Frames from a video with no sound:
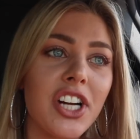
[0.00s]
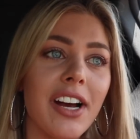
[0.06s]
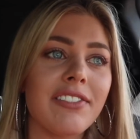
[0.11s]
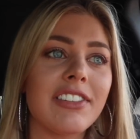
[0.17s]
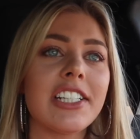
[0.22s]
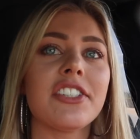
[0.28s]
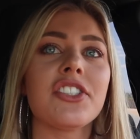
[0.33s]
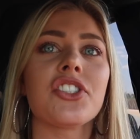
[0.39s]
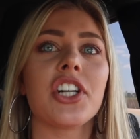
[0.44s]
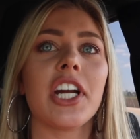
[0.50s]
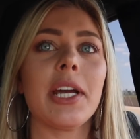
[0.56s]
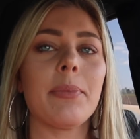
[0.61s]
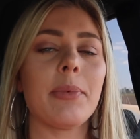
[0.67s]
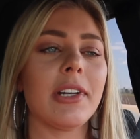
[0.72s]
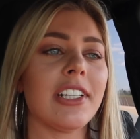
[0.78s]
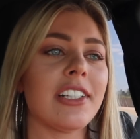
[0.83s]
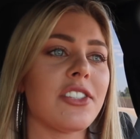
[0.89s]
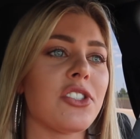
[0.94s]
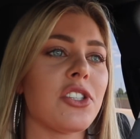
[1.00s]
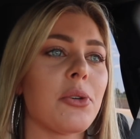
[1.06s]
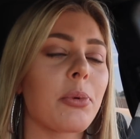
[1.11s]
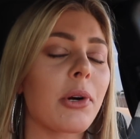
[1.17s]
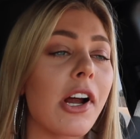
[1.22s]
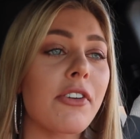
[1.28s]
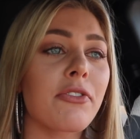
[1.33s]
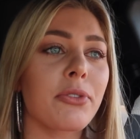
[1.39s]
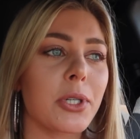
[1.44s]
of this trip, and it's
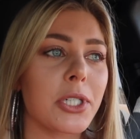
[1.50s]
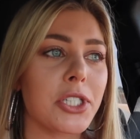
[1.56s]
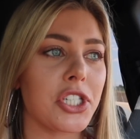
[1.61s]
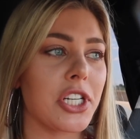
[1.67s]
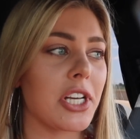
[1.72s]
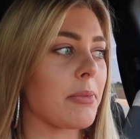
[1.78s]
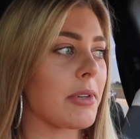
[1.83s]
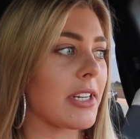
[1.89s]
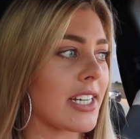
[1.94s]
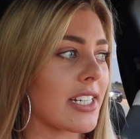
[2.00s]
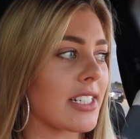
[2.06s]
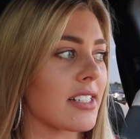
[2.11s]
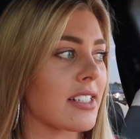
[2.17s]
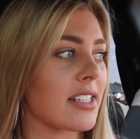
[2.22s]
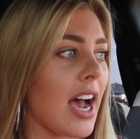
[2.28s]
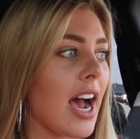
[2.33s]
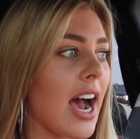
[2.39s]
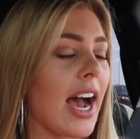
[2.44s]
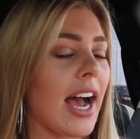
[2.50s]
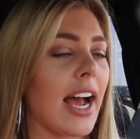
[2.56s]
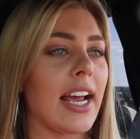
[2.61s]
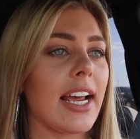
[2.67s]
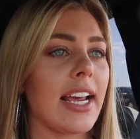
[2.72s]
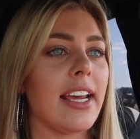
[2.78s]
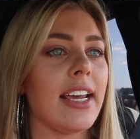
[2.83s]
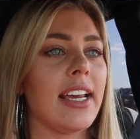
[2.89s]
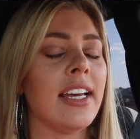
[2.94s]
super unfortunate because
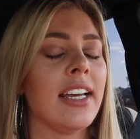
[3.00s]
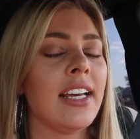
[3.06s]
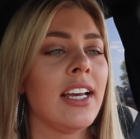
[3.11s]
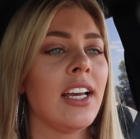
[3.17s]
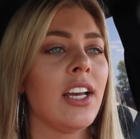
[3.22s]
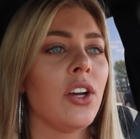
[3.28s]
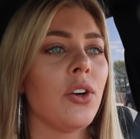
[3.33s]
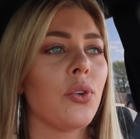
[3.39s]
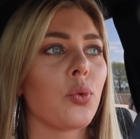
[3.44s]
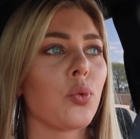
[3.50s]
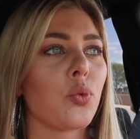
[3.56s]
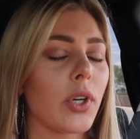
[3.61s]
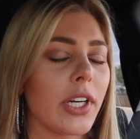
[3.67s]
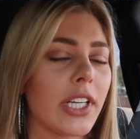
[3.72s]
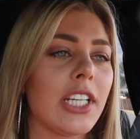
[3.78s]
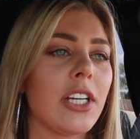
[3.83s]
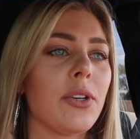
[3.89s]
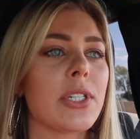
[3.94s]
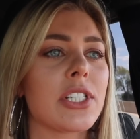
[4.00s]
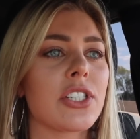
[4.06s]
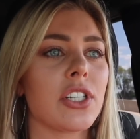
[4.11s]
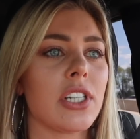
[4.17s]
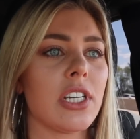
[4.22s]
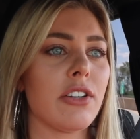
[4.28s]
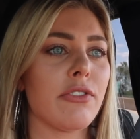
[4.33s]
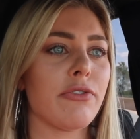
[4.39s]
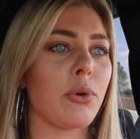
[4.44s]
I really was
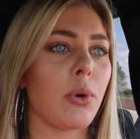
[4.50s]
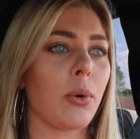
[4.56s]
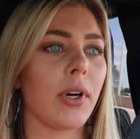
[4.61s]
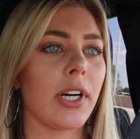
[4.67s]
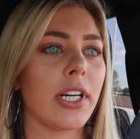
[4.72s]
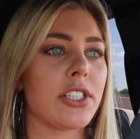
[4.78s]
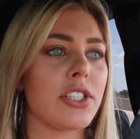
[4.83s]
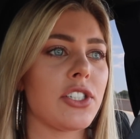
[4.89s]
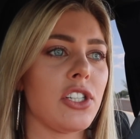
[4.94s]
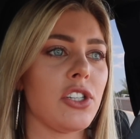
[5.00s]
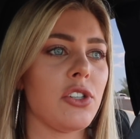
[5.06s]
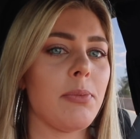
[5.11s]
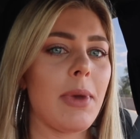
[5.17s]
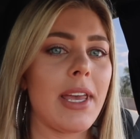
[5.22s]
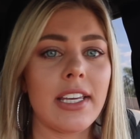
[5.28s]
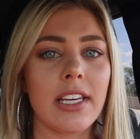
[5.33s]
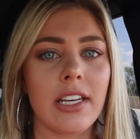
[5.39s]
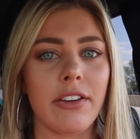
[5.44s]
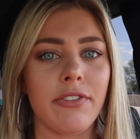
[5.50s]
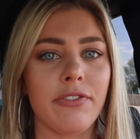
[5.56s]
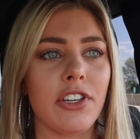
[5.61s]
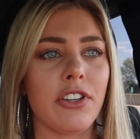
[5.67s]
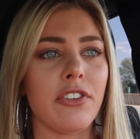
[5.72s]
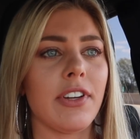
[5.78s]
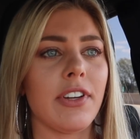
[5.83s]
looking forward to making a few